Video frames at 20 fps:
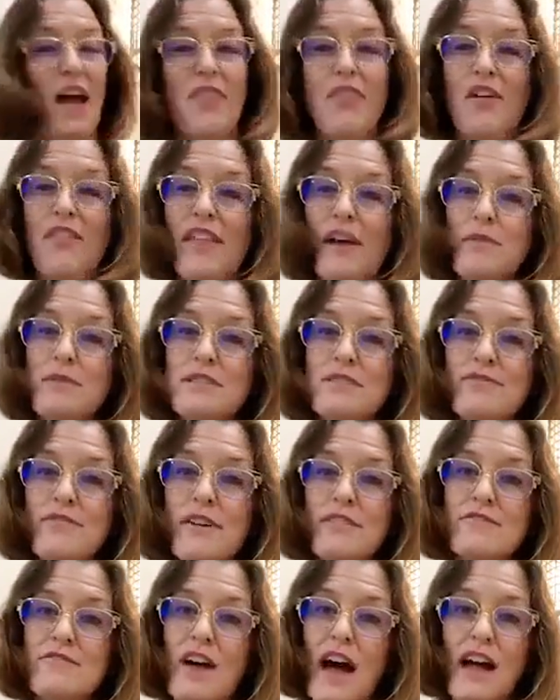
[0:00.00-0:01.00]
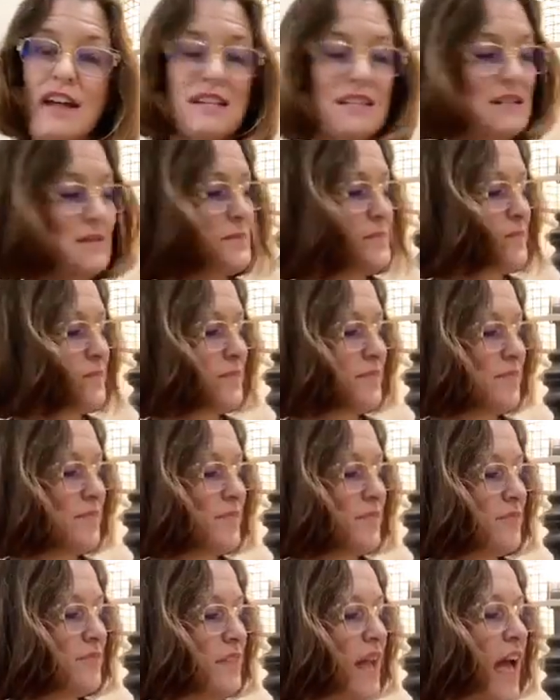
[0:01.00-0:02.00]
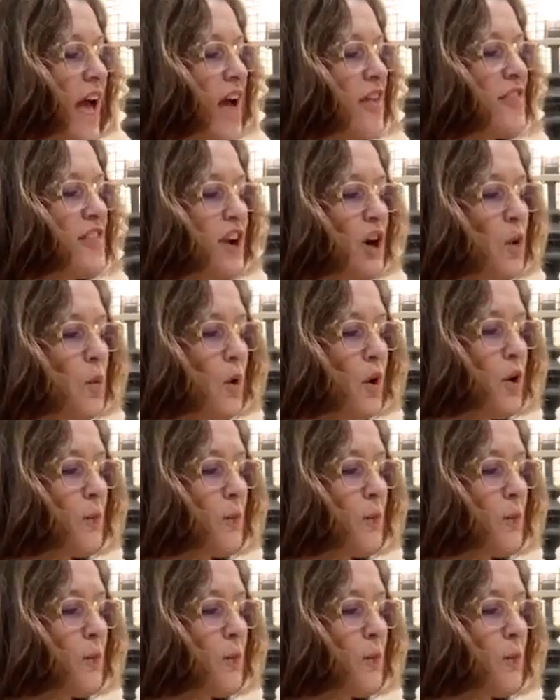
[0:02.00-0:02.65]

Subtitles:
I thought that was a fun fact. There